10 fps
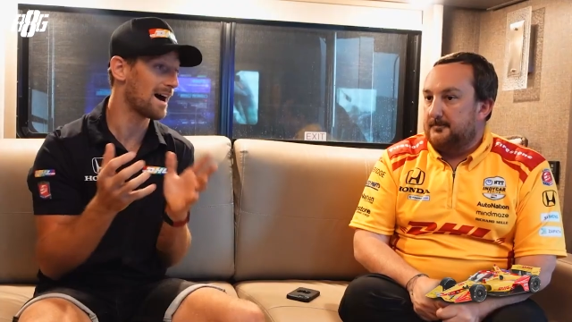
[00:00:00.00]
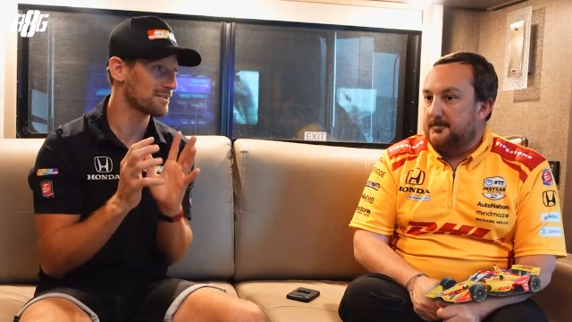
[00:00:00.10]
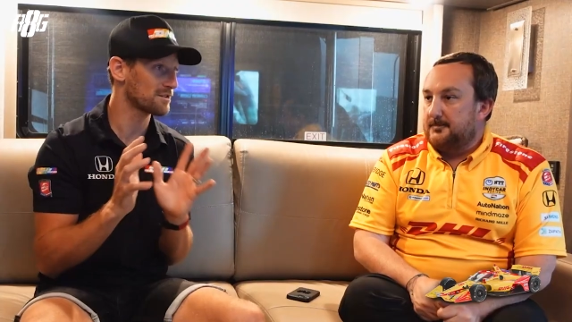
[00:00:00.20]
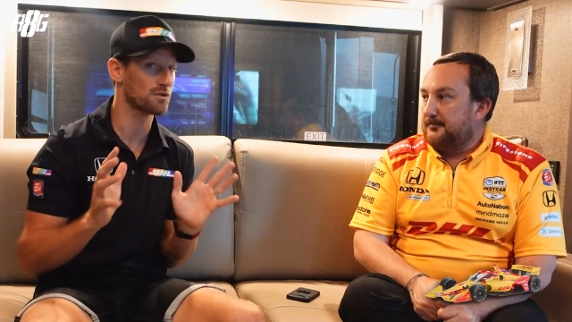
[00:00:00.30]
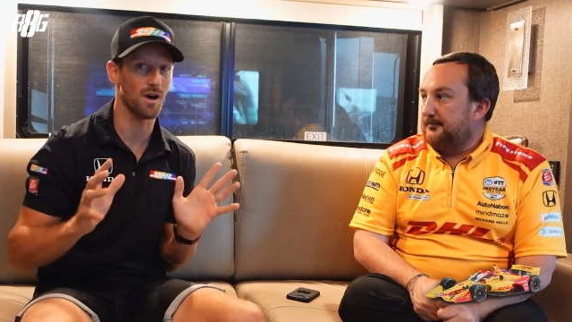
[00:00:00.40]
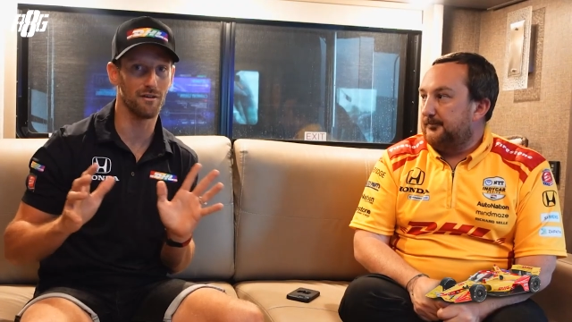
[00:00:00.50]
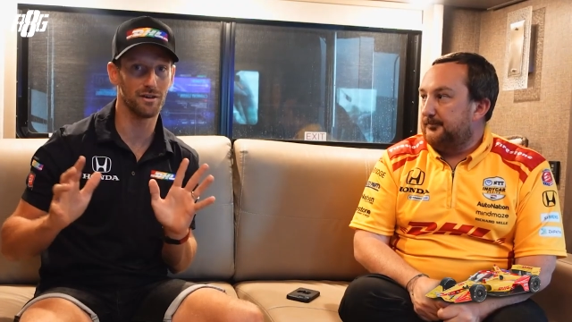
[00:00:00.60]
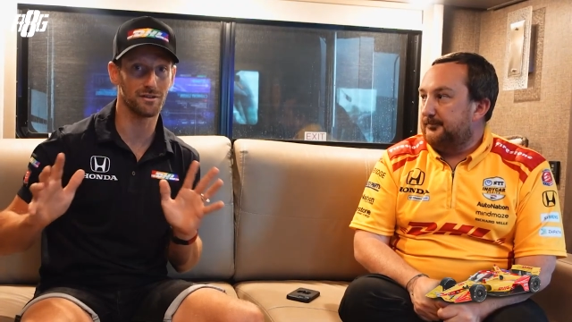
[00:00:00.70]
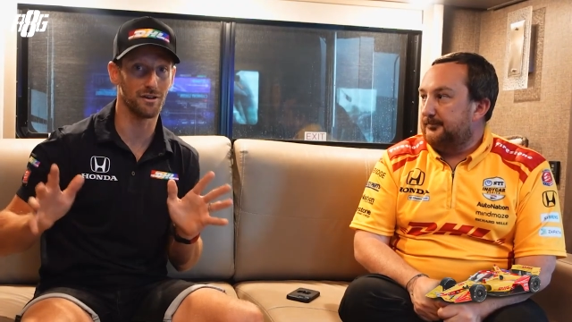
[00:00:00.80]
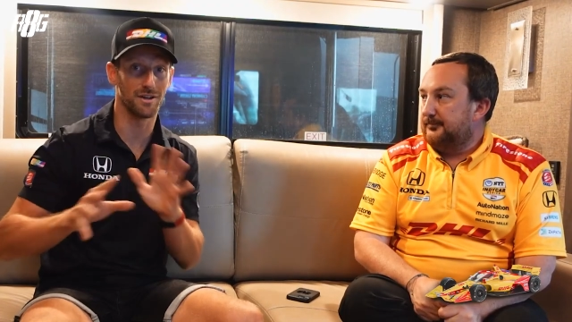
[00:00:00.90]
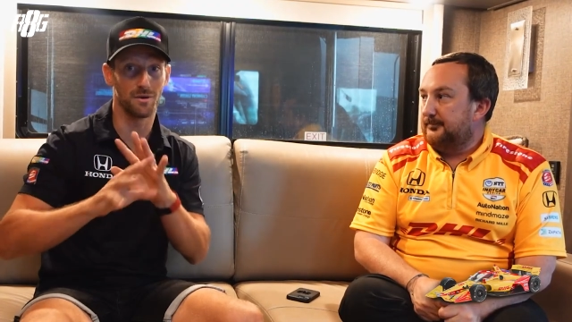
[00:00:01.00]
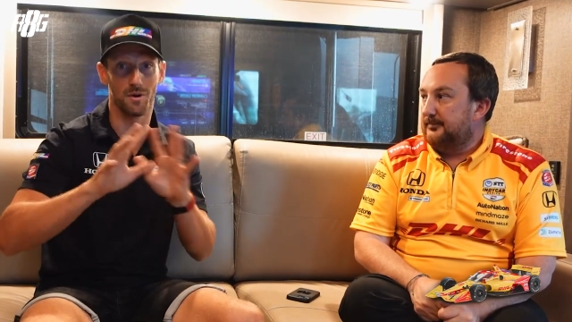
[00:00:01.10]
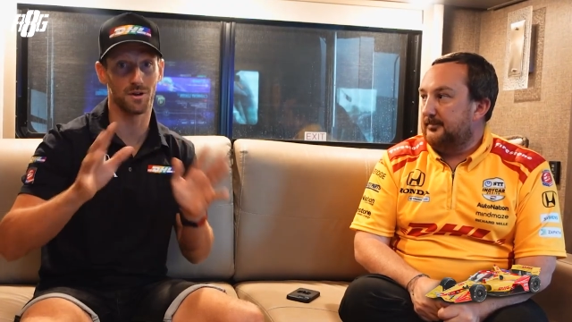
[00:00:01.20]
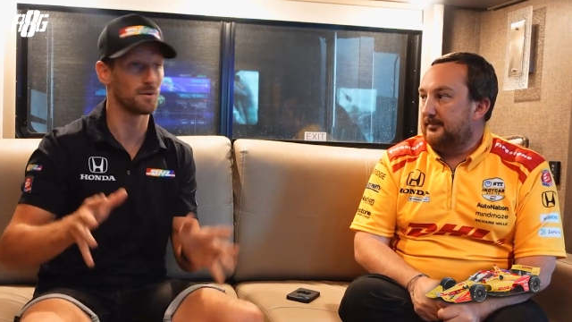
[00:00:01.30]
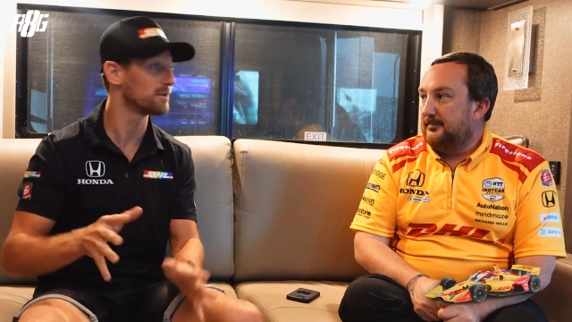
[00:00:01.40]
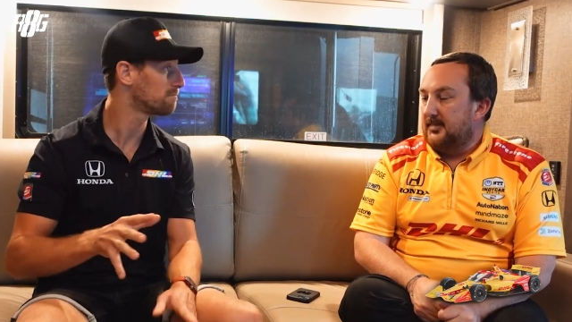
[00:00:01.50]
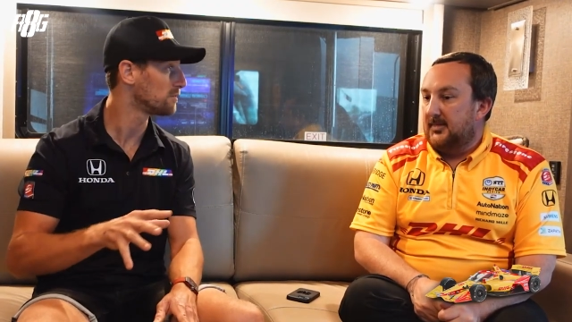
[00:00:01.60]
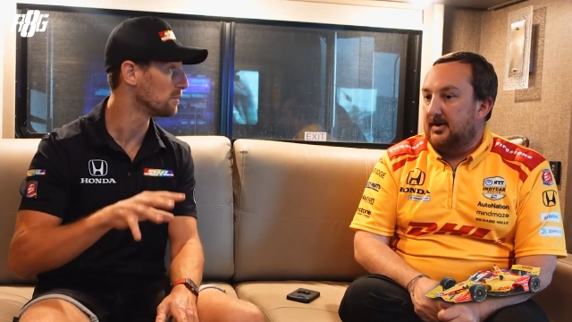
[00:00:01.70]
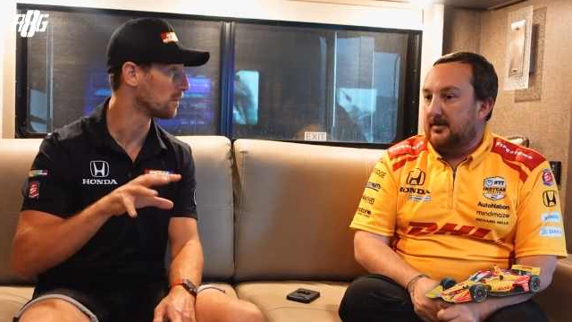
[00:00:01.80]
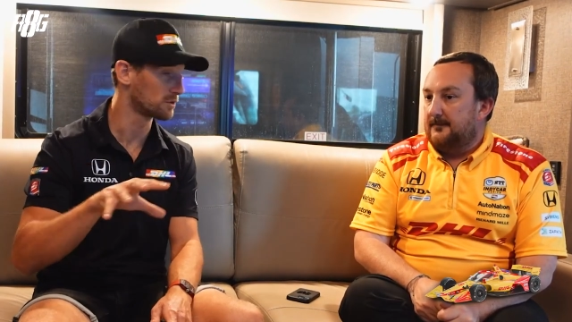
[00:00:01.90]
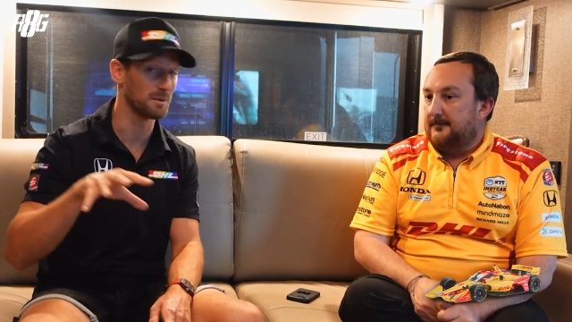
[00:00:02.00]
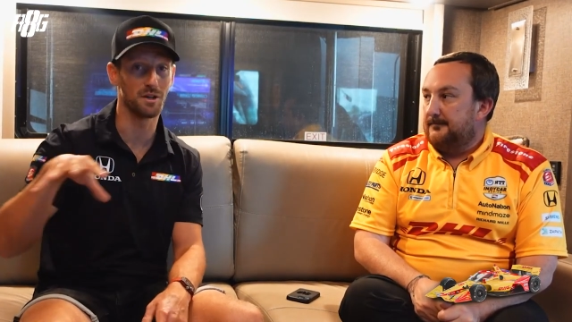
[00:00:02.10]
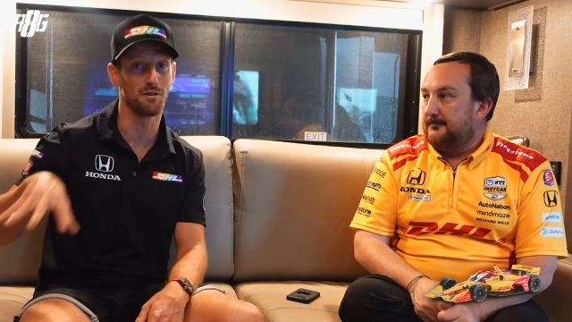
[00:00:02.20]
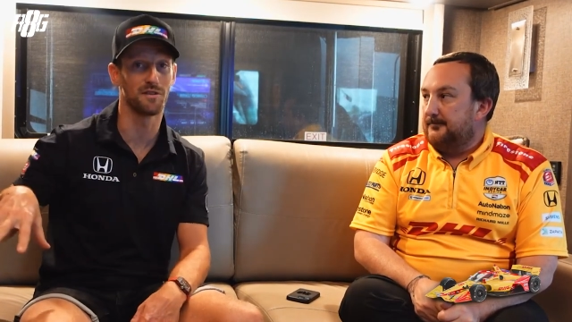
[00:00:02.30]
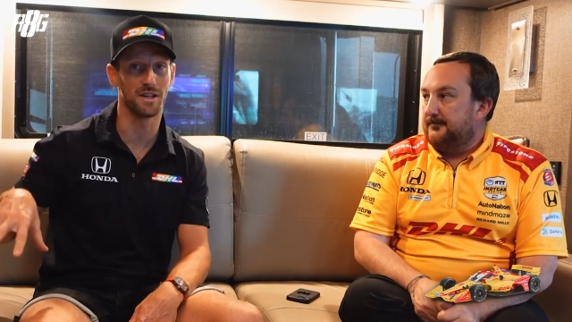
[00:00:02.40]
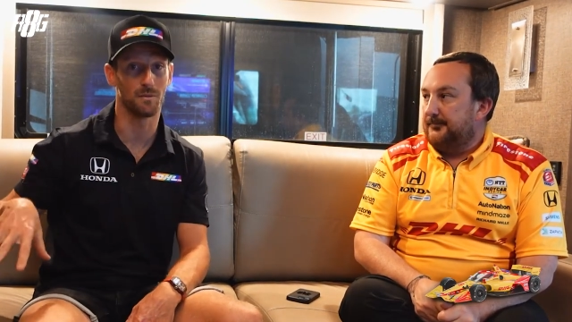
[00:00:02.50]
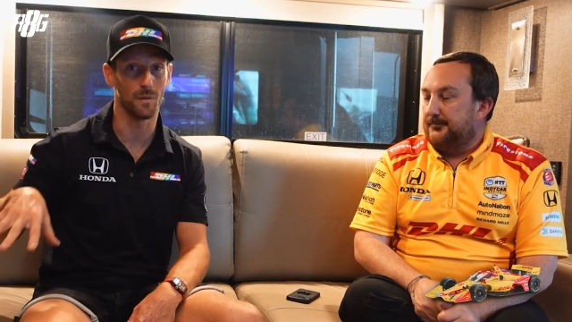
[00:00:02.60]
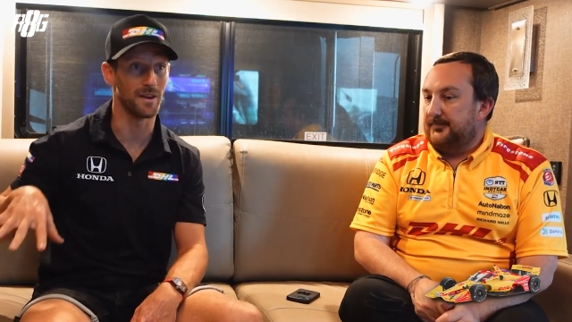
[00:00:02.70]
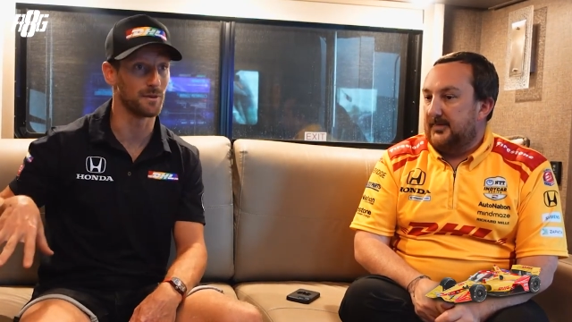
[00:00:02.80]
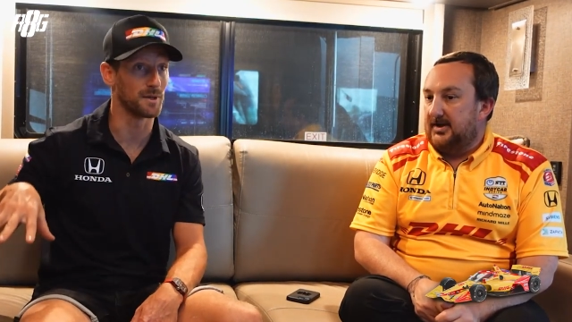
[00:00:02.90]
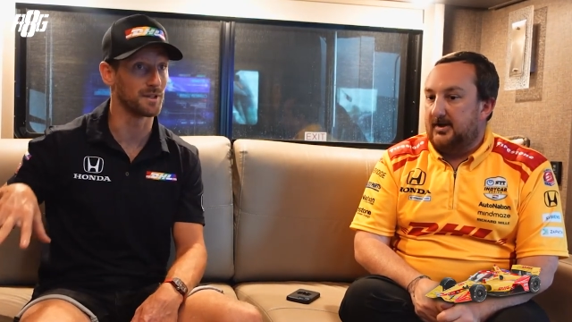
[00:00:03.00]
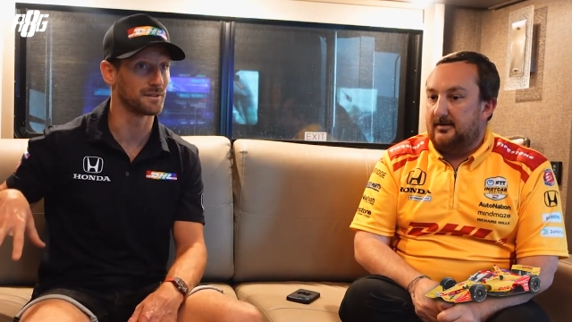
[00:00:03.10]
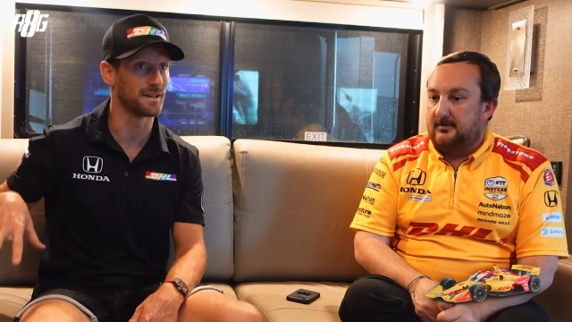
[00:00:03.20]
Speaker 1: as a driver, it's the only one you, you want to be confident with, because yeah.